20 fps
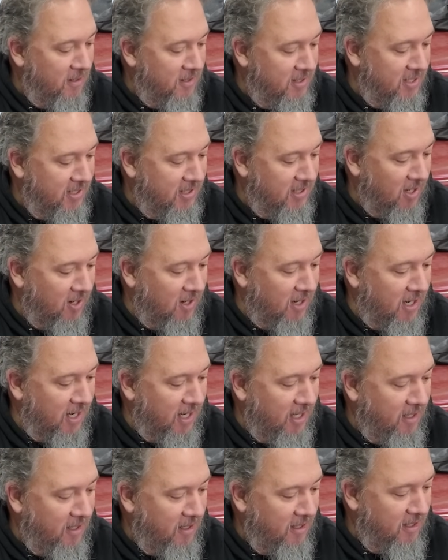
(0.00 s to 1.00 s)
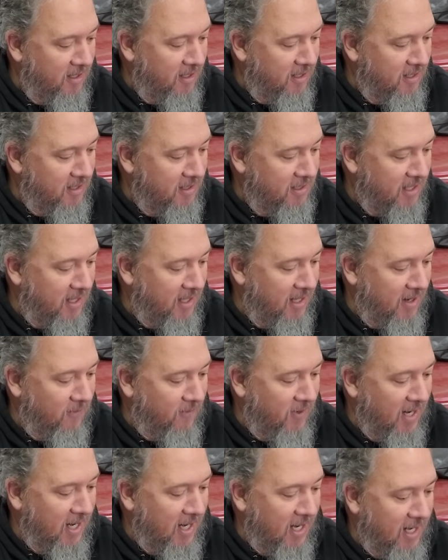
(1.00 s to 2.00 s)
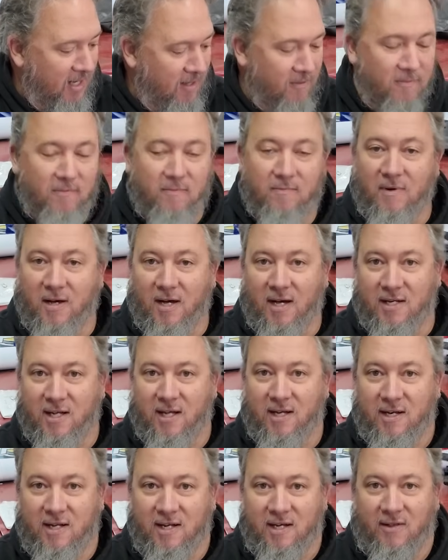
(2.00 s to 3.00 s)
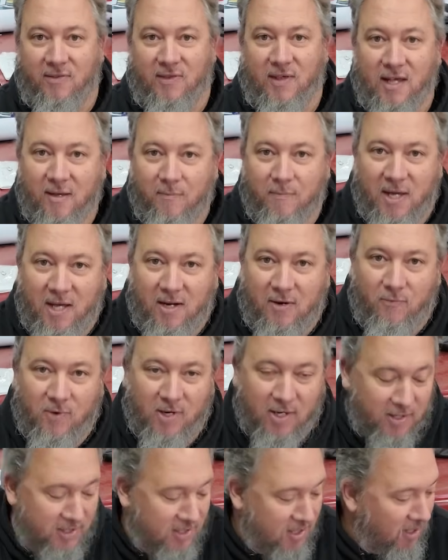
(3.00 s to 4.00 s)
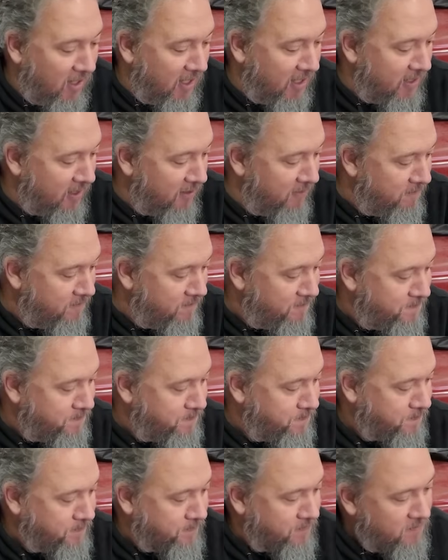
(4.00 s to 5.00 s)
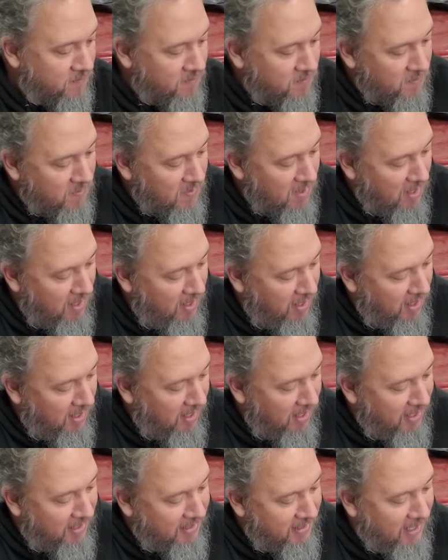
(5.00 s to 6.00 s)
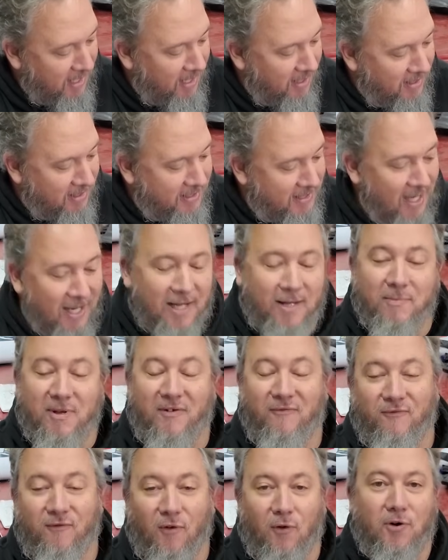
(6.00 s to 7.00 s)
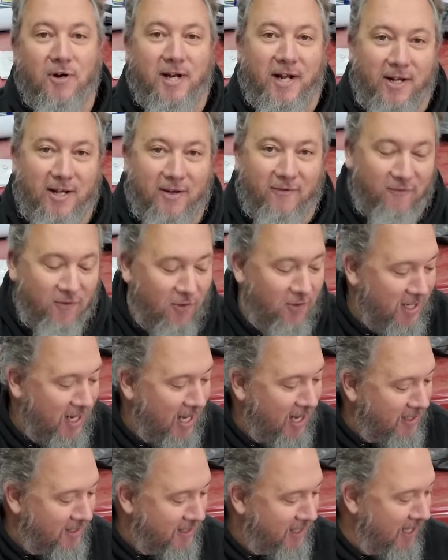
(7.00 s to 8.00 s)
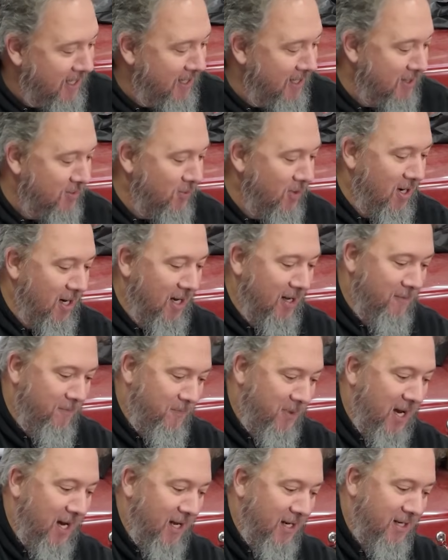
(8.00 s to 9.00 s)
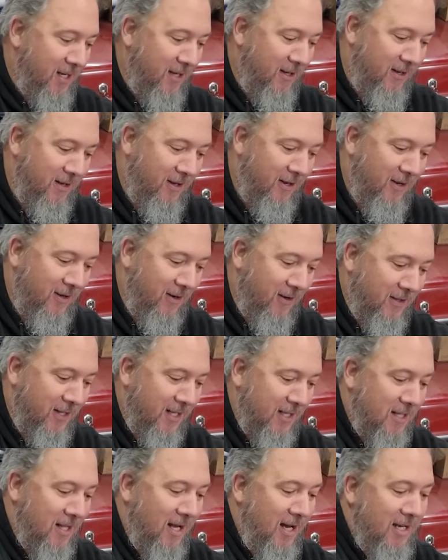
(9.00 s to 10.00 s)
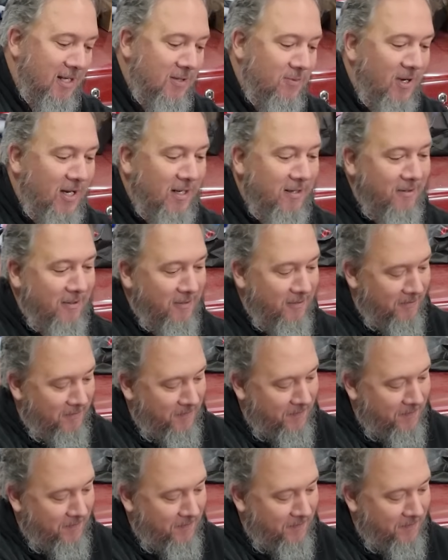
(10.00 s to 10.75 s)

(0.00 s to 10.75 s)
design, so that way I don't need to think about it when I slice it. So it's taken me 4 goes to get this right, but on this last one,